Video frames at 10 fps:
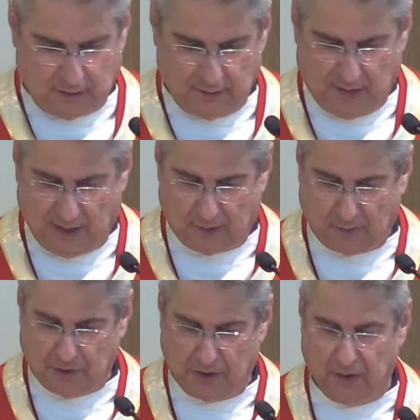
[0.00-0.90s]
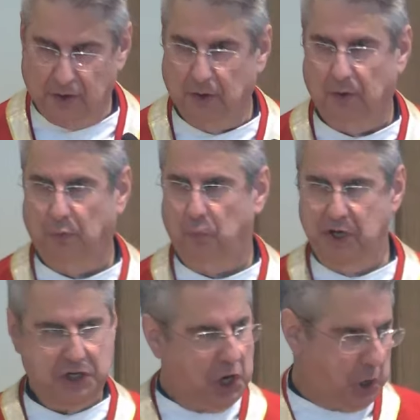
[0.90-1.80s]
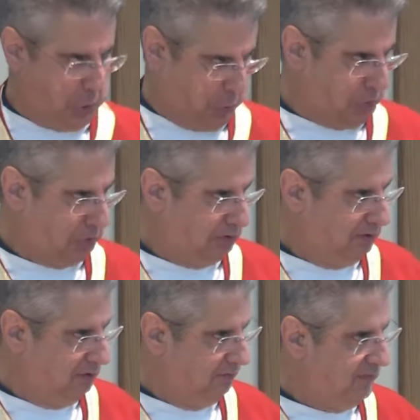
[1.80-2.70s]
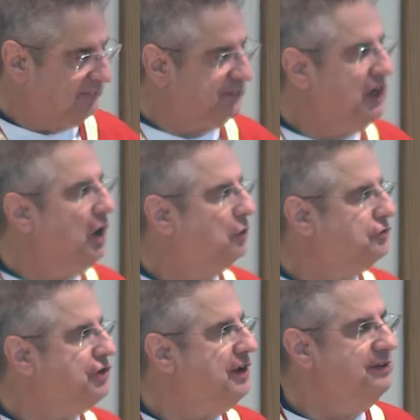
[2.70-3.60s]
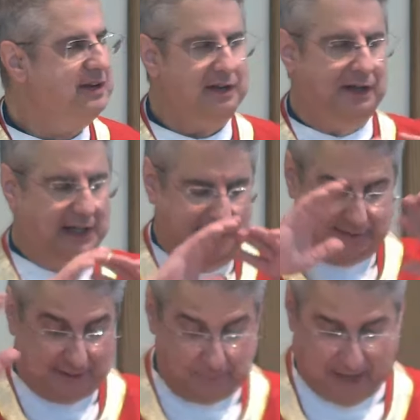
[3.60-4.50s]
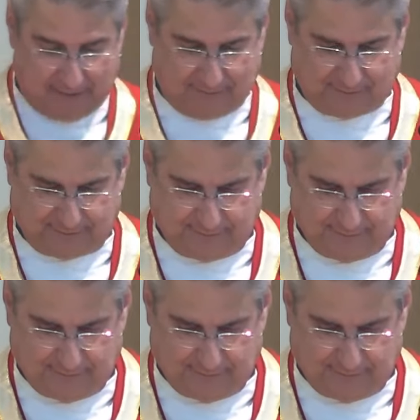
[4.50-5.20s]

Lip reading: Now, we know that the ocean is immense,